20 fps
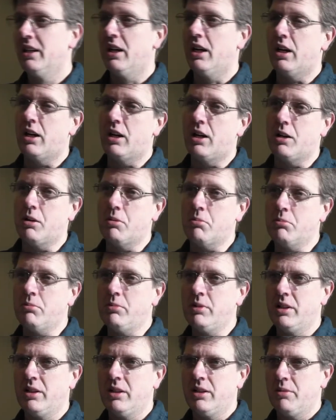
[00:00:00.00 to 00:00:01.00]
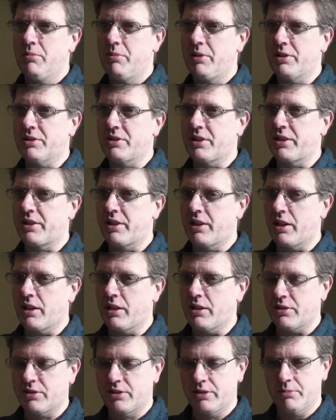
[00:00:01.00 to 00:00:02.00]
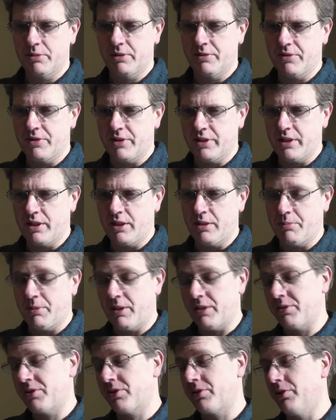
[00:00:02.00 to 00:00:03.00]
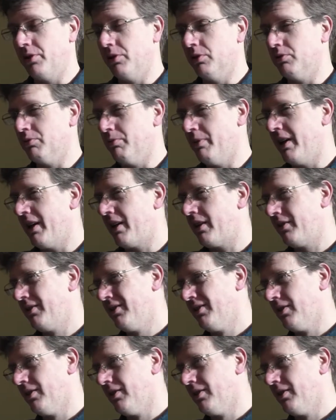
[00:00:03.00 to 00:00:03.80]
Because I think some of the perhaps schools may